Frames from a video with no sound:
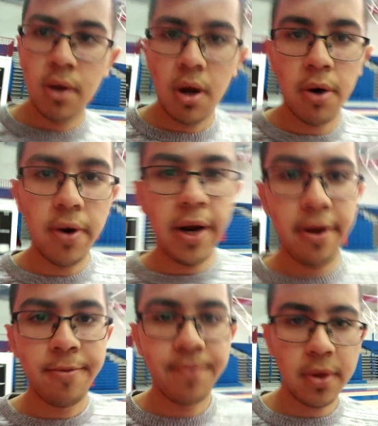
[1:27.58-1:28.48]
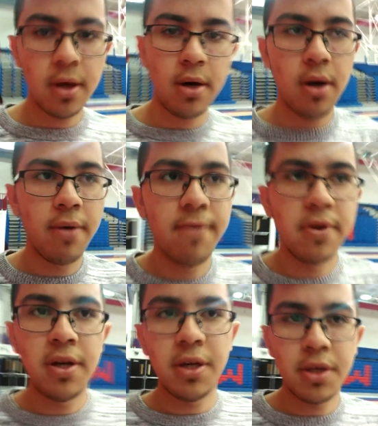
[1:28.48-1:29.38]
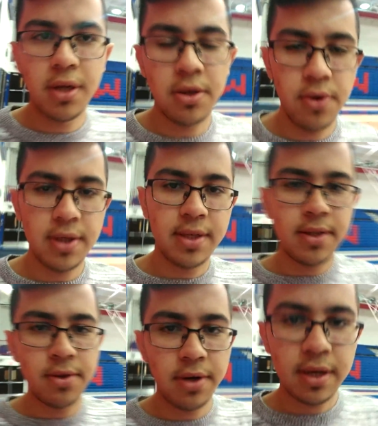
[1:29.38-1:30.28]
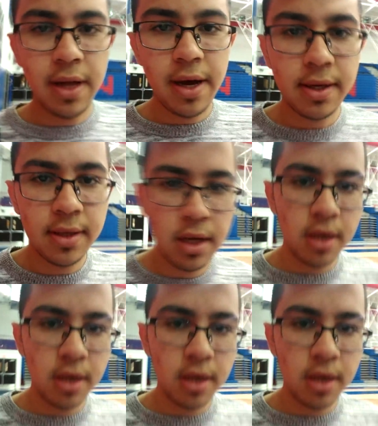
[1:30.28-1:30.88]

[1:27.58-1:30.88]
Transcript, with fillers: Alrighty. I finished the US history class.